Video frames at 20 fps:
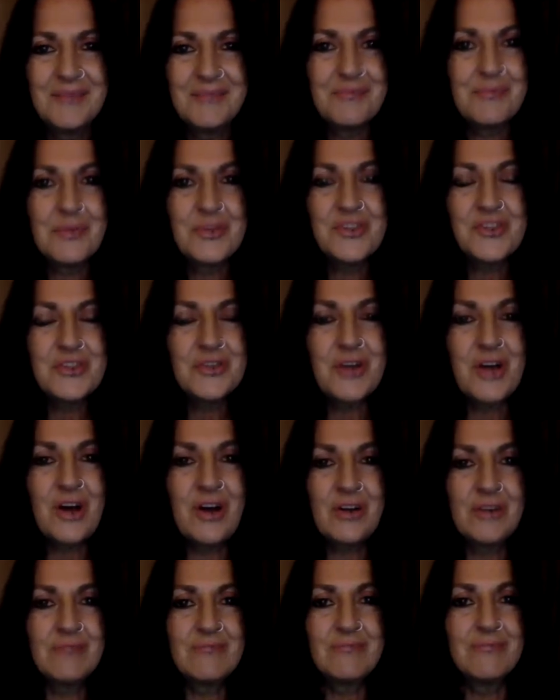which you
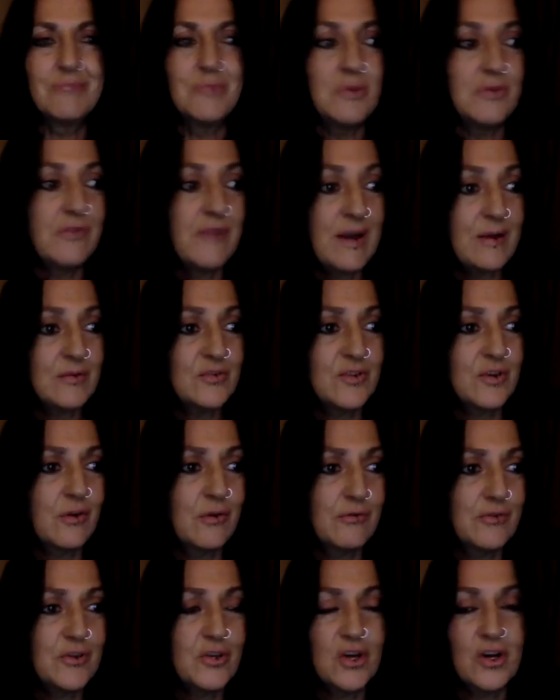can't move out
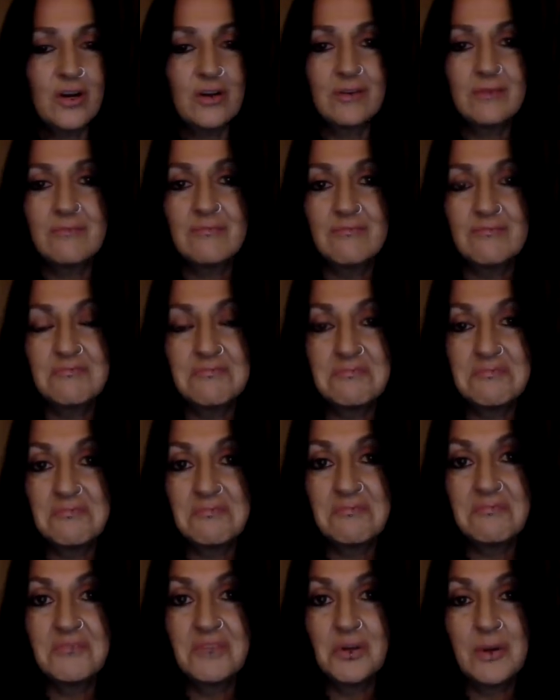of, you can't
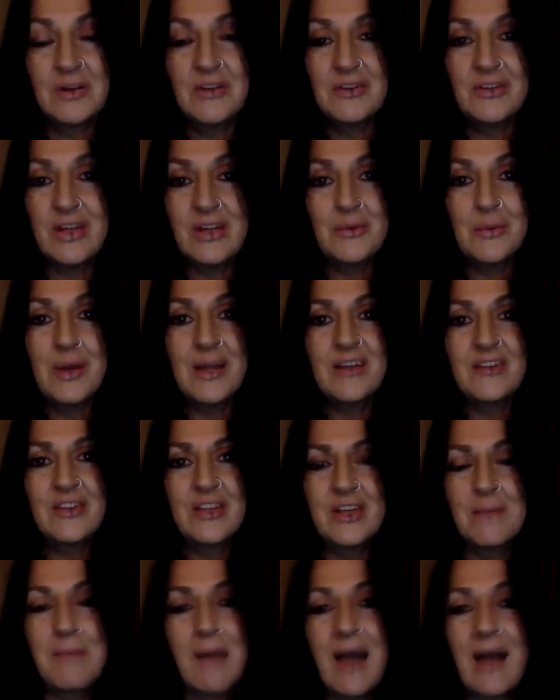do
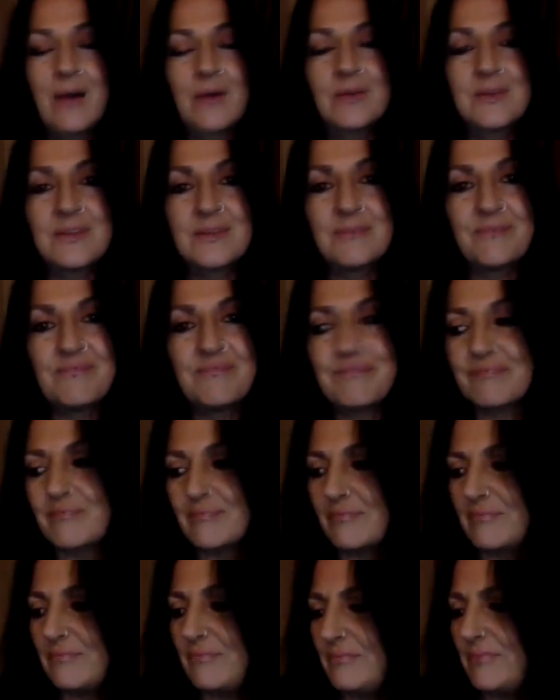anything about.
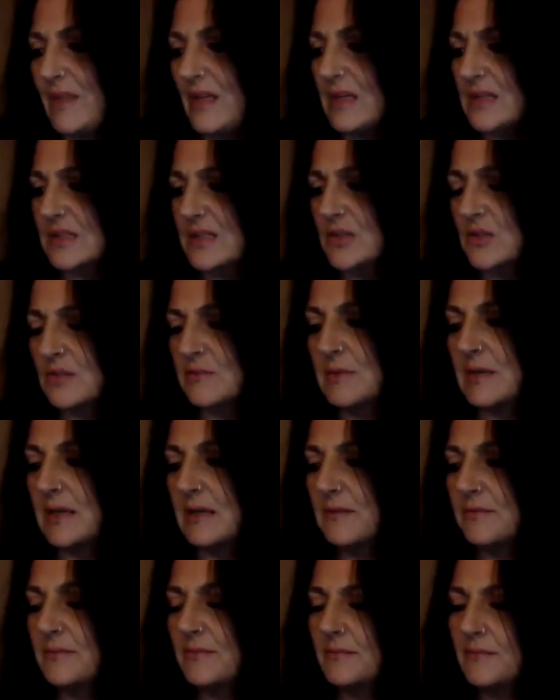Excuse me.